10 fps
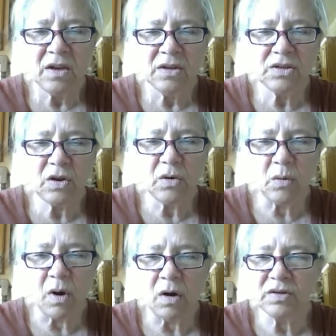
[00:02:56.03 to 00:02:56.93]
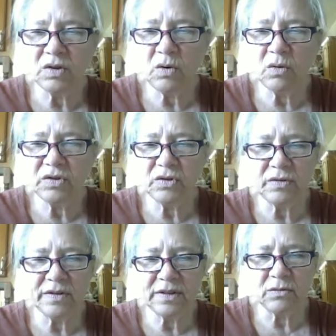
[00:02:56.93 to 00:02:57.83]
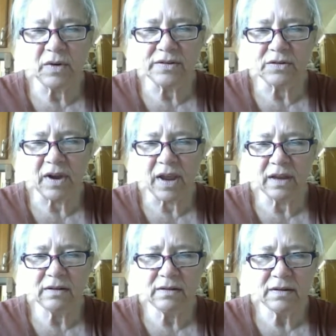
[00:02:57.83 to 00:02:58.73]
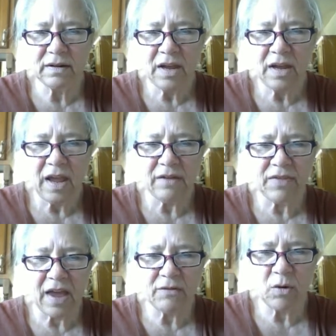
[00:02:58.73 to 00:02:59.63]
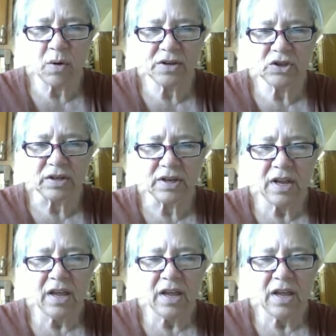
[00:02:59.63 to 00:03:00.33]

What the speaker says: So also students can raise their hand if they have a question.